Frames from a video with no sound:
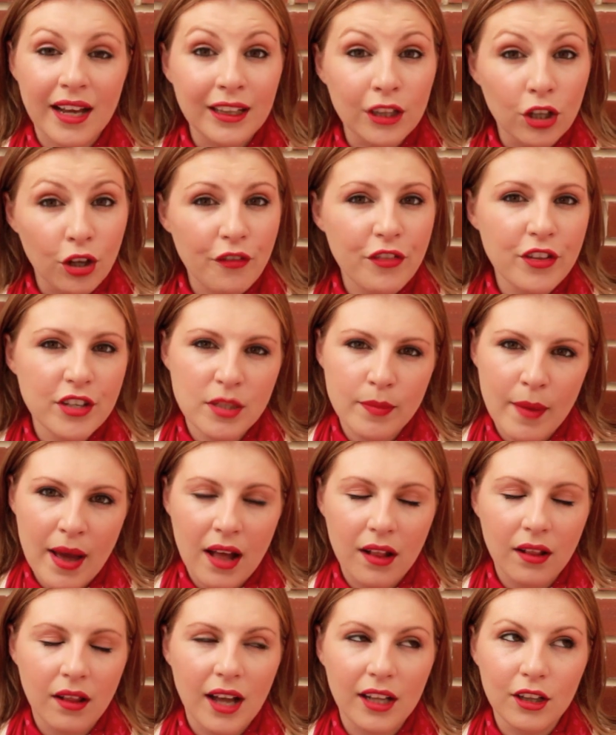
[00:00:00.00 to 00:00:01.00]
I love the
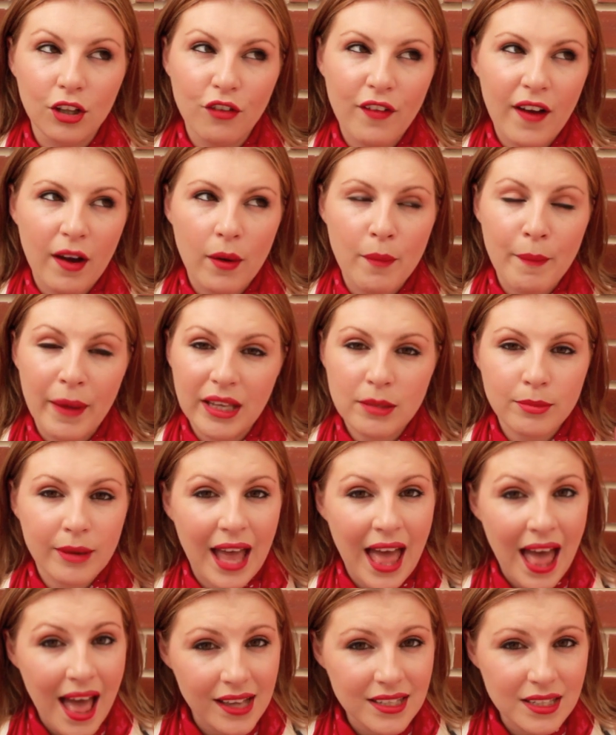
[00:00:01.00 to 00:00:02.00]
smell, I love how it makes
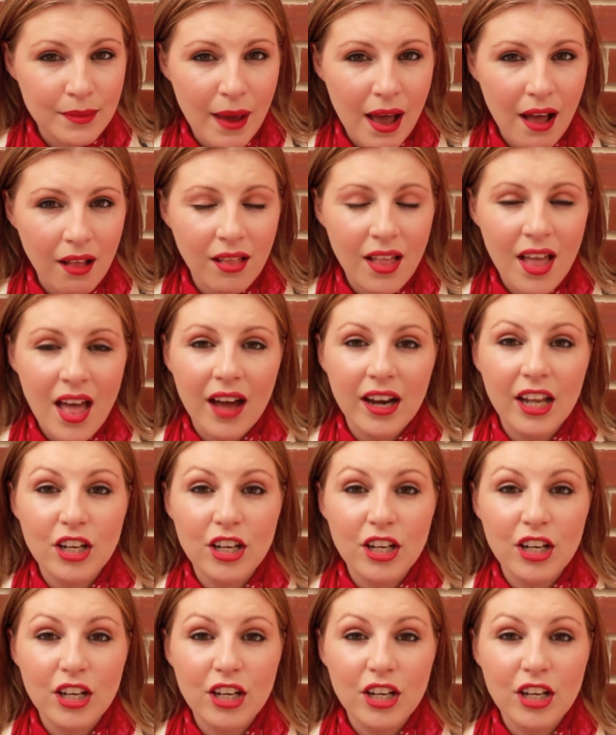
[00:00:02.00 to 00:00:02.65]
my hair smell,